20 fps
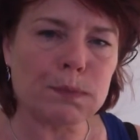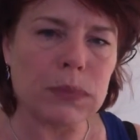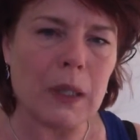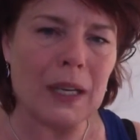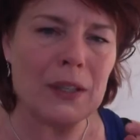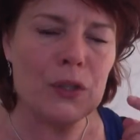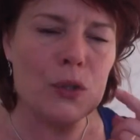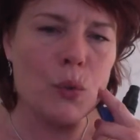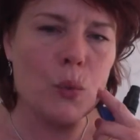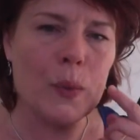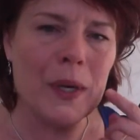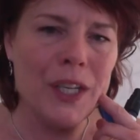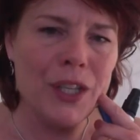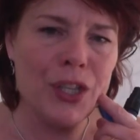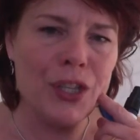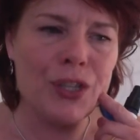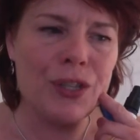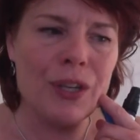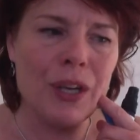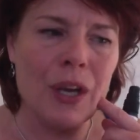
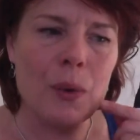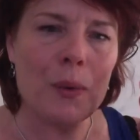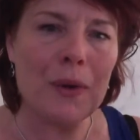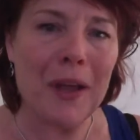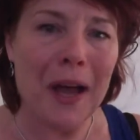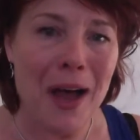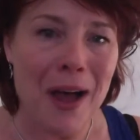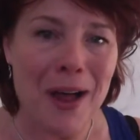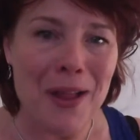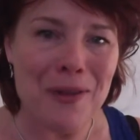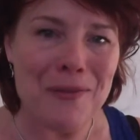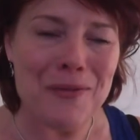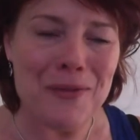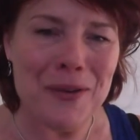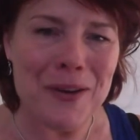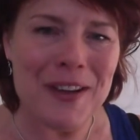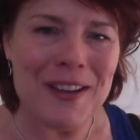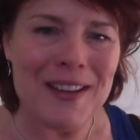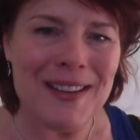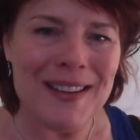swished with olive
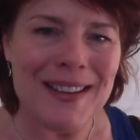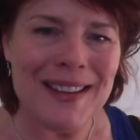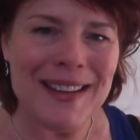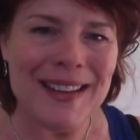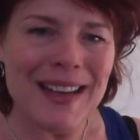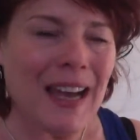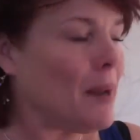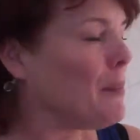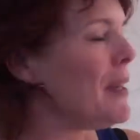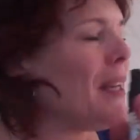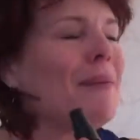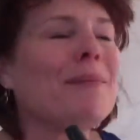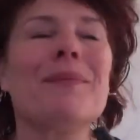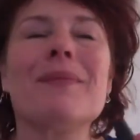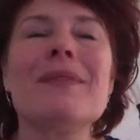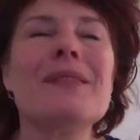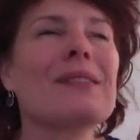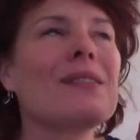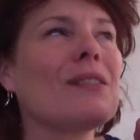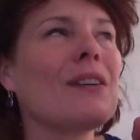oil.
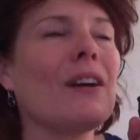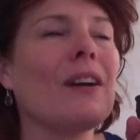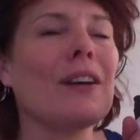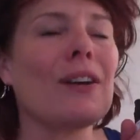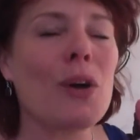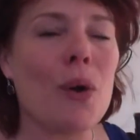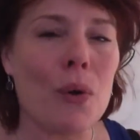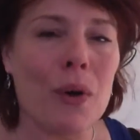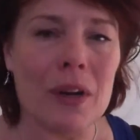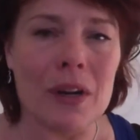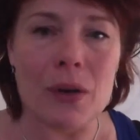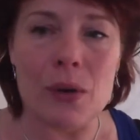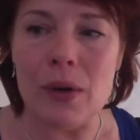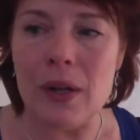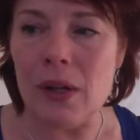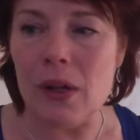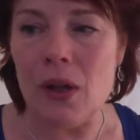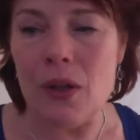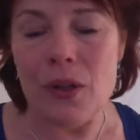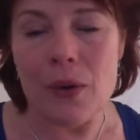Coconut
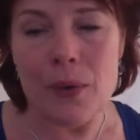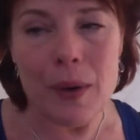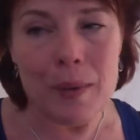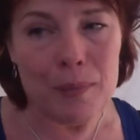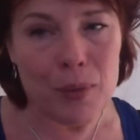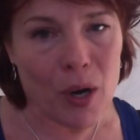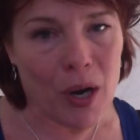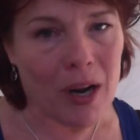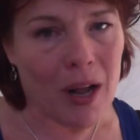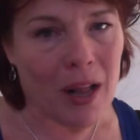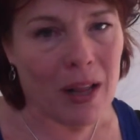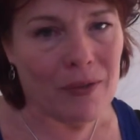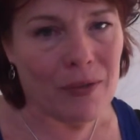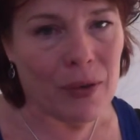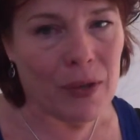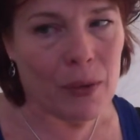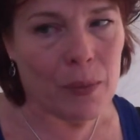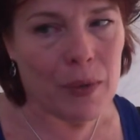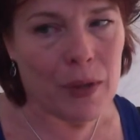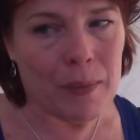oil, although I brought olive
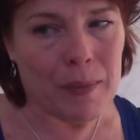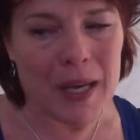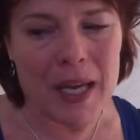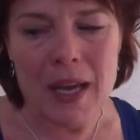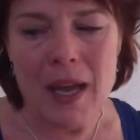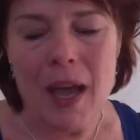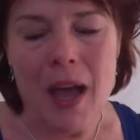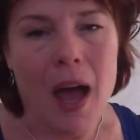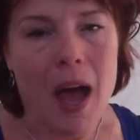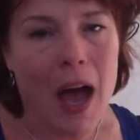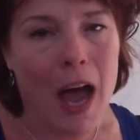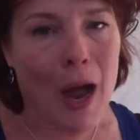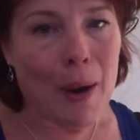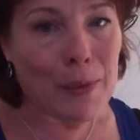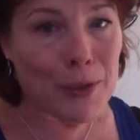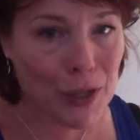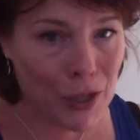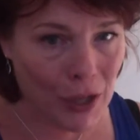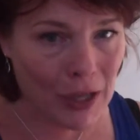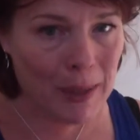oil with me. I
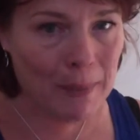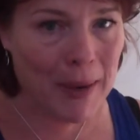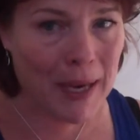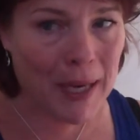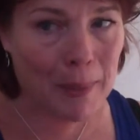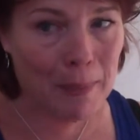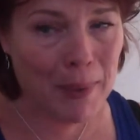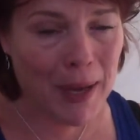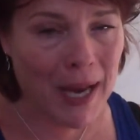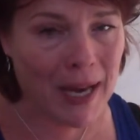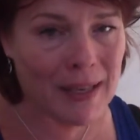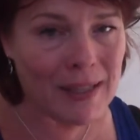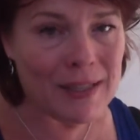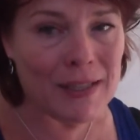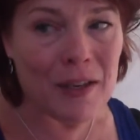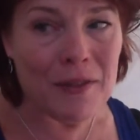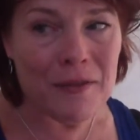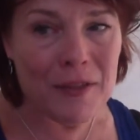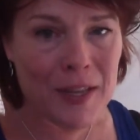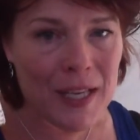was going to make a
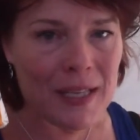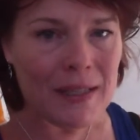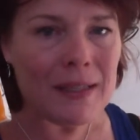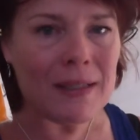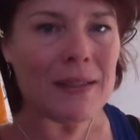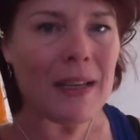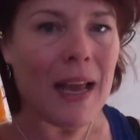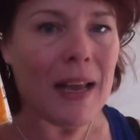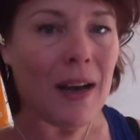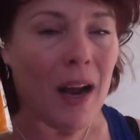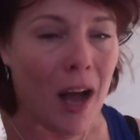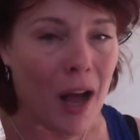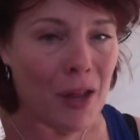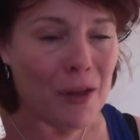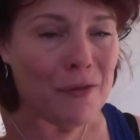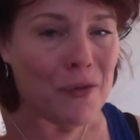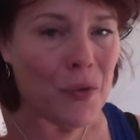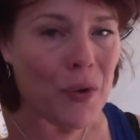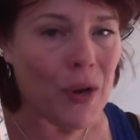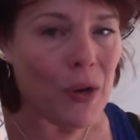paste of this and
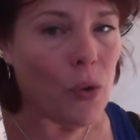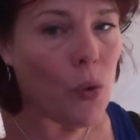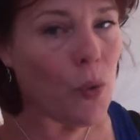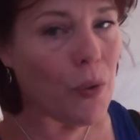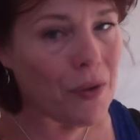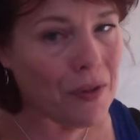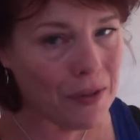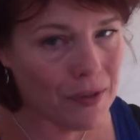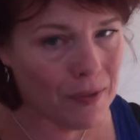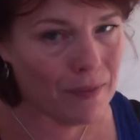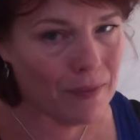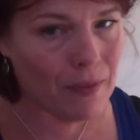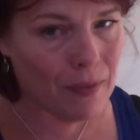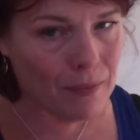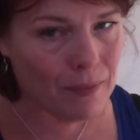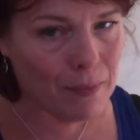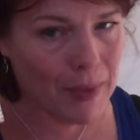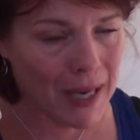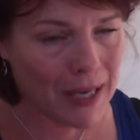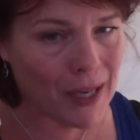olive oil or
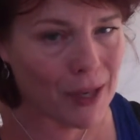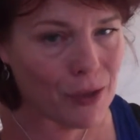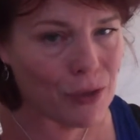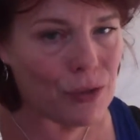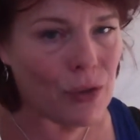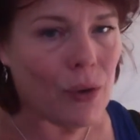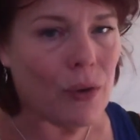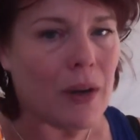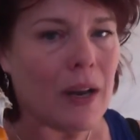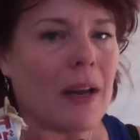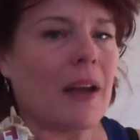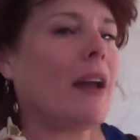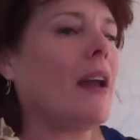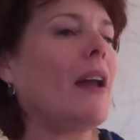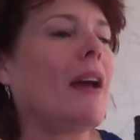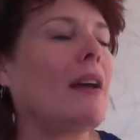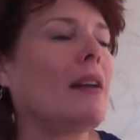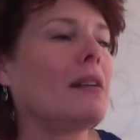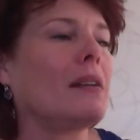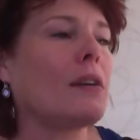baking soda
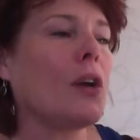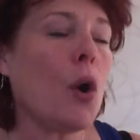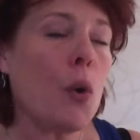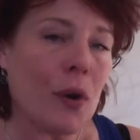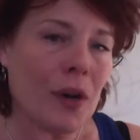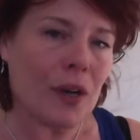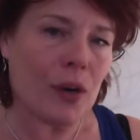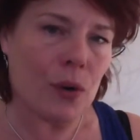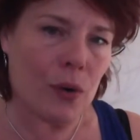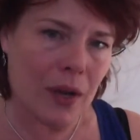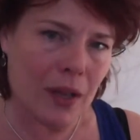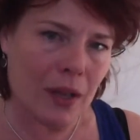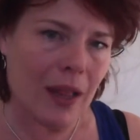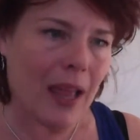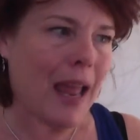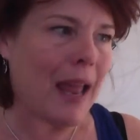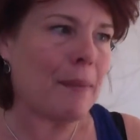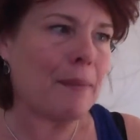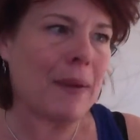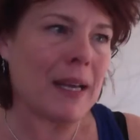and coconut oil
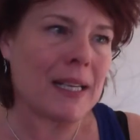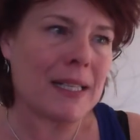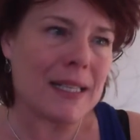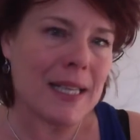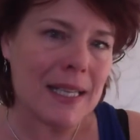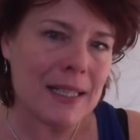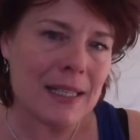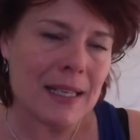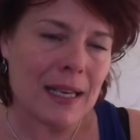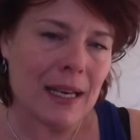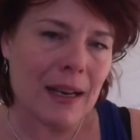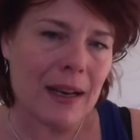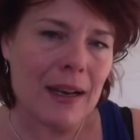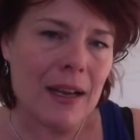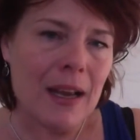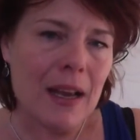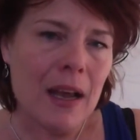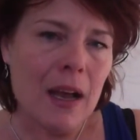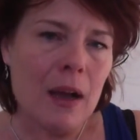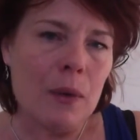and mix this in it,
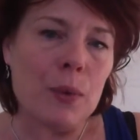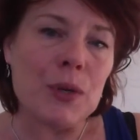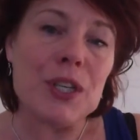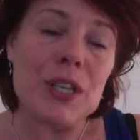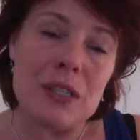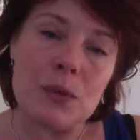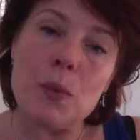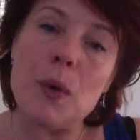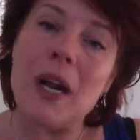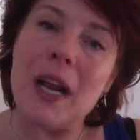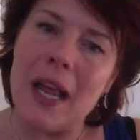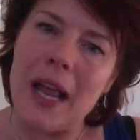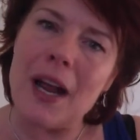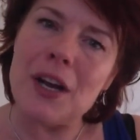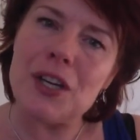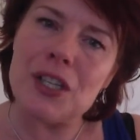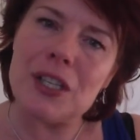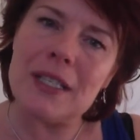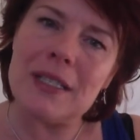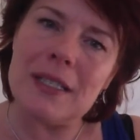which is what I
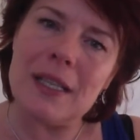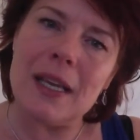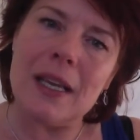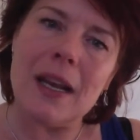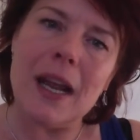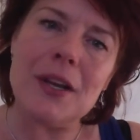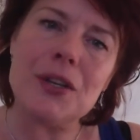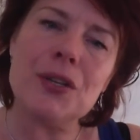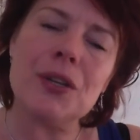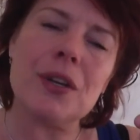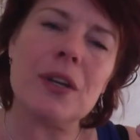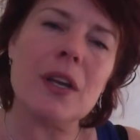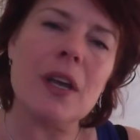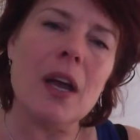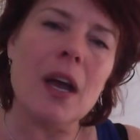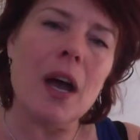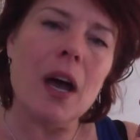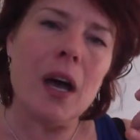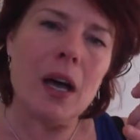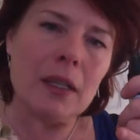actually did. I took
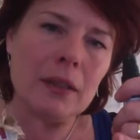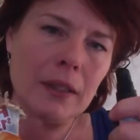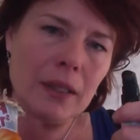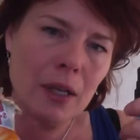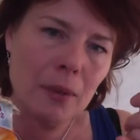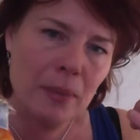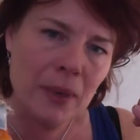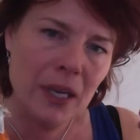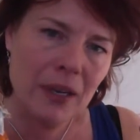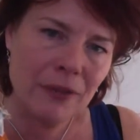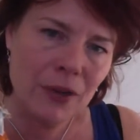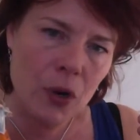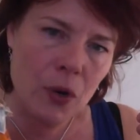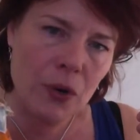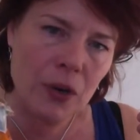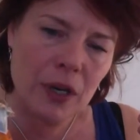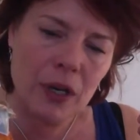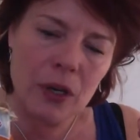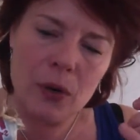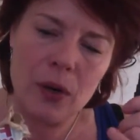a little bit of
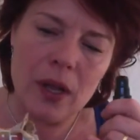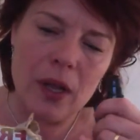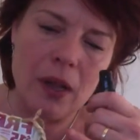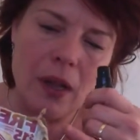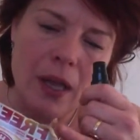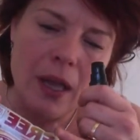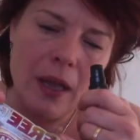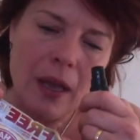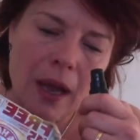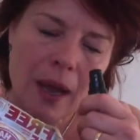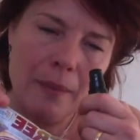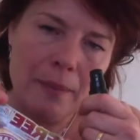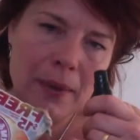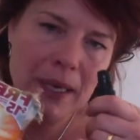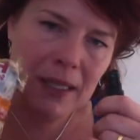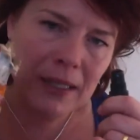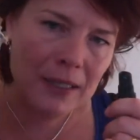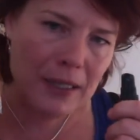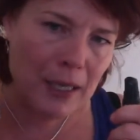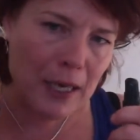coconut oil, I
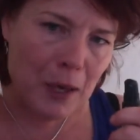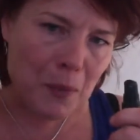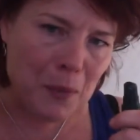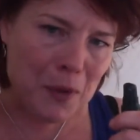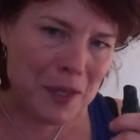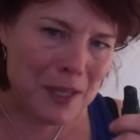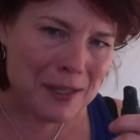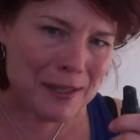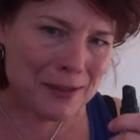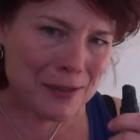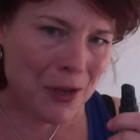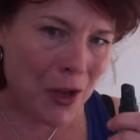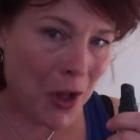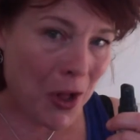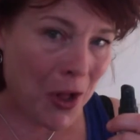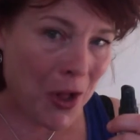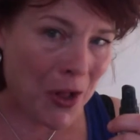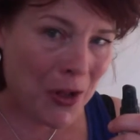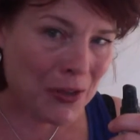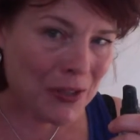mixed it in with this
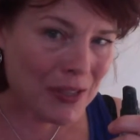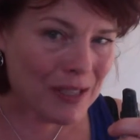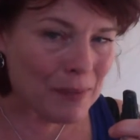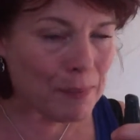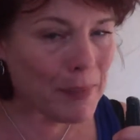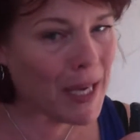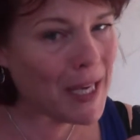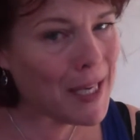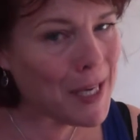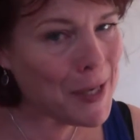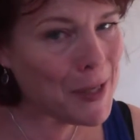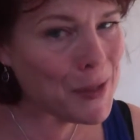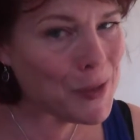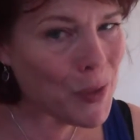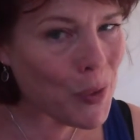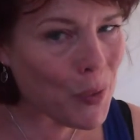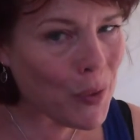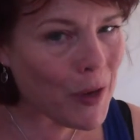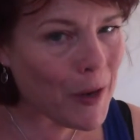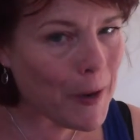salt, baking
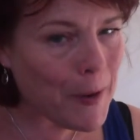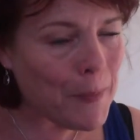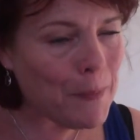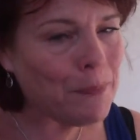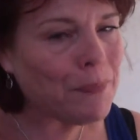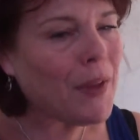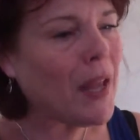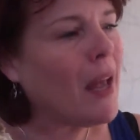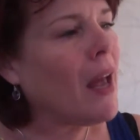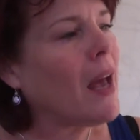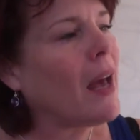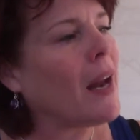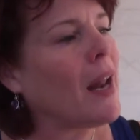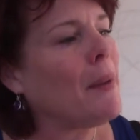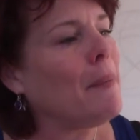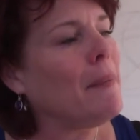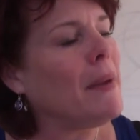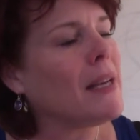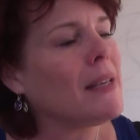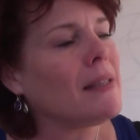soda, and
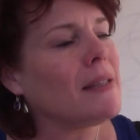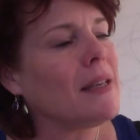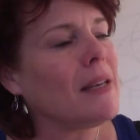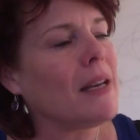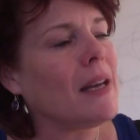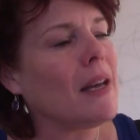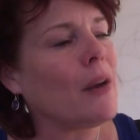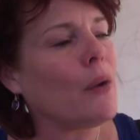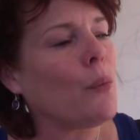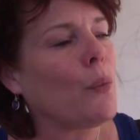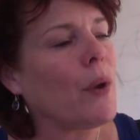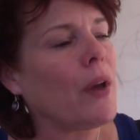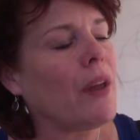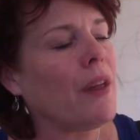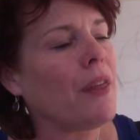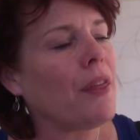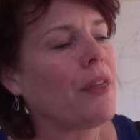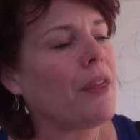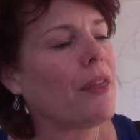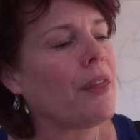I mixed it in
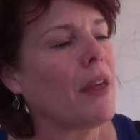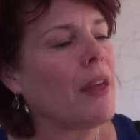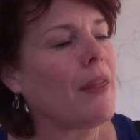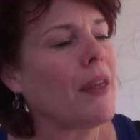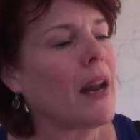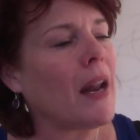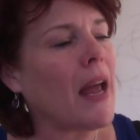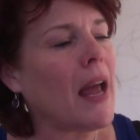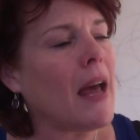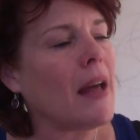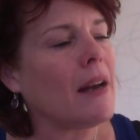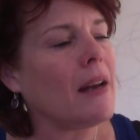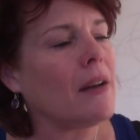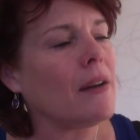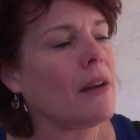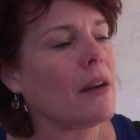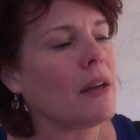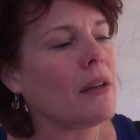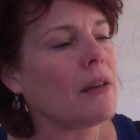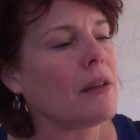and then I
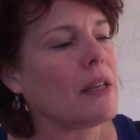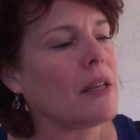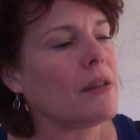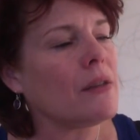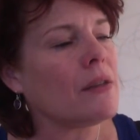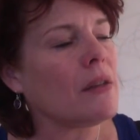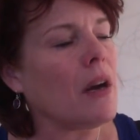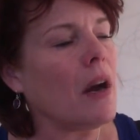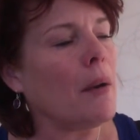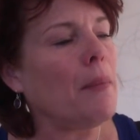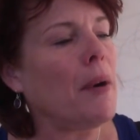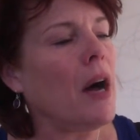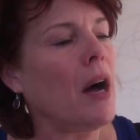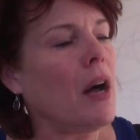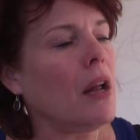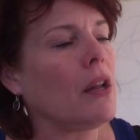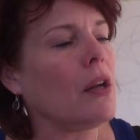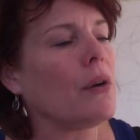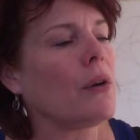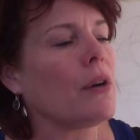added these
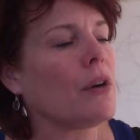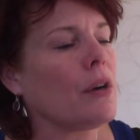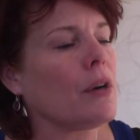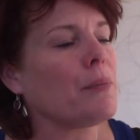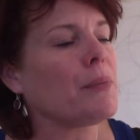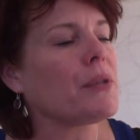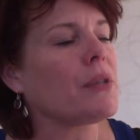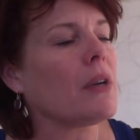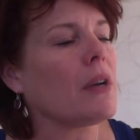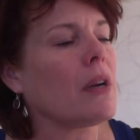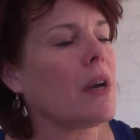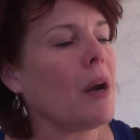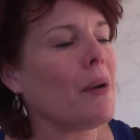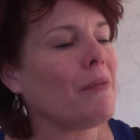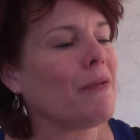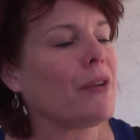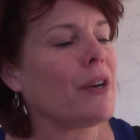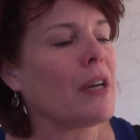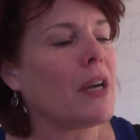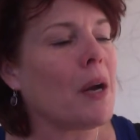Apollo Herbs
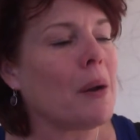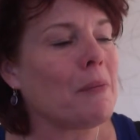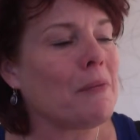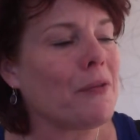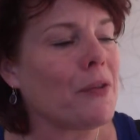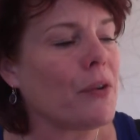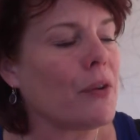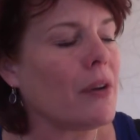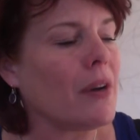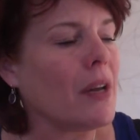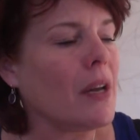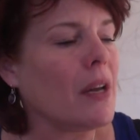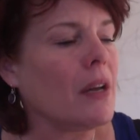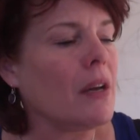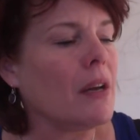Comfrey Comfort